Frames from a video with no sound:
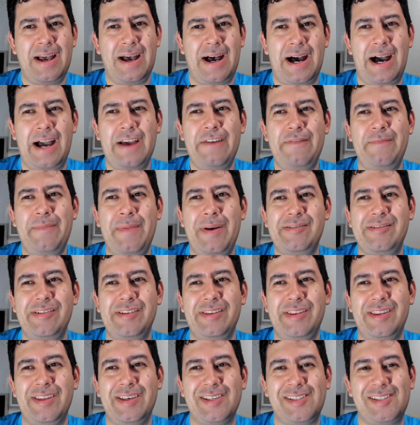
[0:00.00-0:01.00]
I've
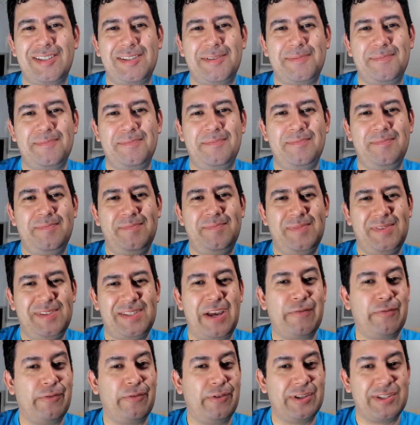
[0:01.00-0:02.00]
mentioned this
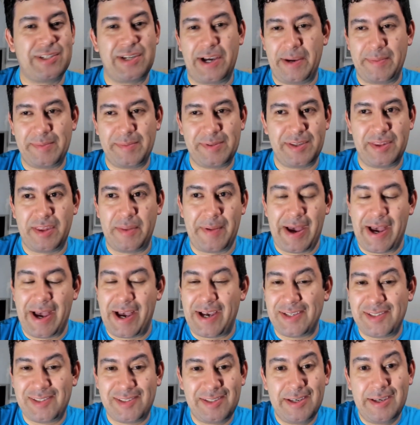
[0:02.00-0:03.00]
several times in the
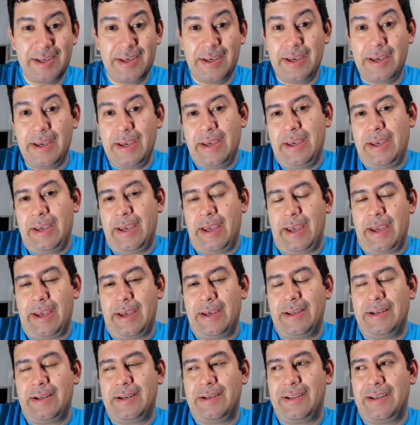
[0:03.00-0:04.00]
past,
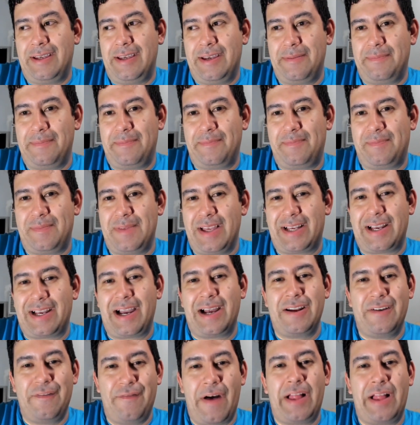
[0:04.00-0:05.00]
and it
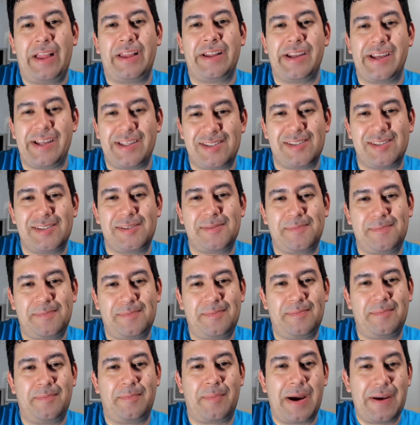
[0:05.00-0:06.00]
kind of validates
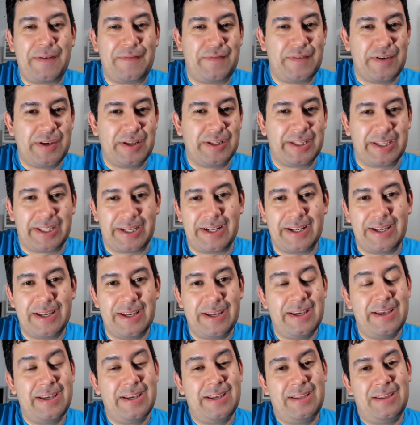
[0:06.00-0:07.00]
my feeling
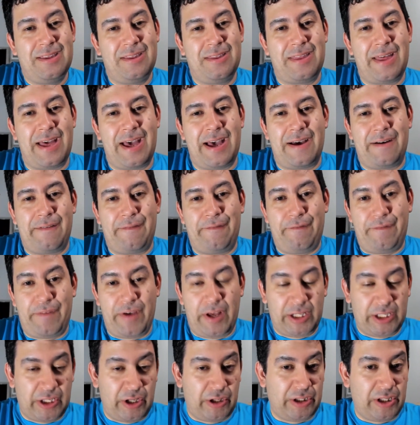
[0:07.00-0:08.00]
that
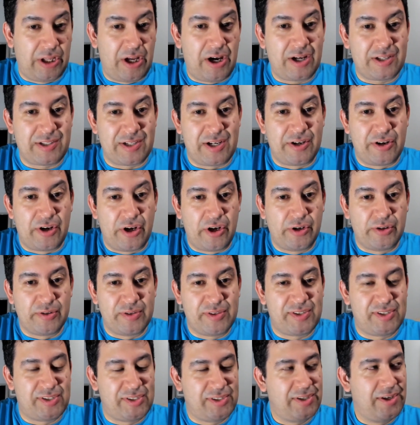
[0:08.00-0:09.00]
fellow Locked On
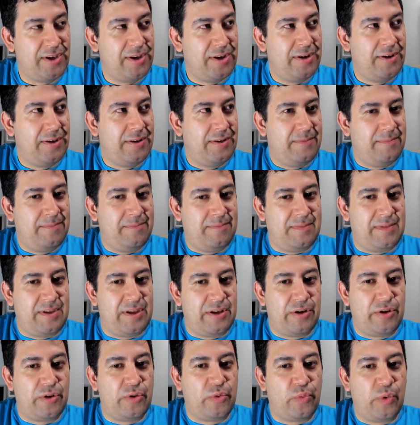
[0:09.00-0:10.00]
hosts, you
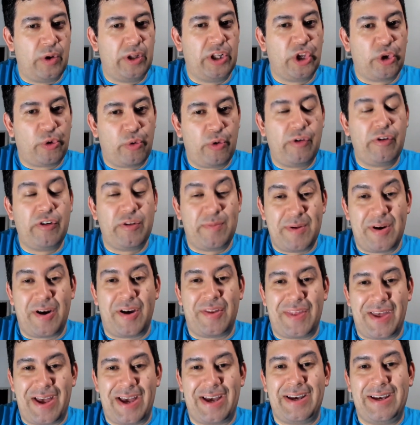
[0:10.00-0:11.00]
know, will agree with me
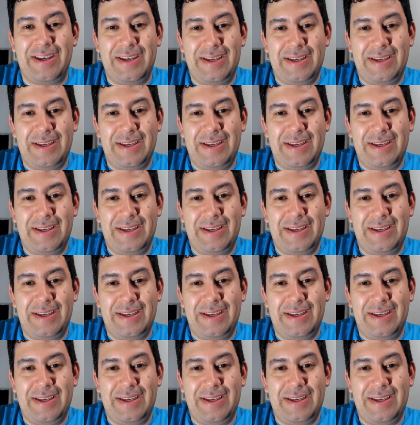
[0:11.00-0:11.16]
on that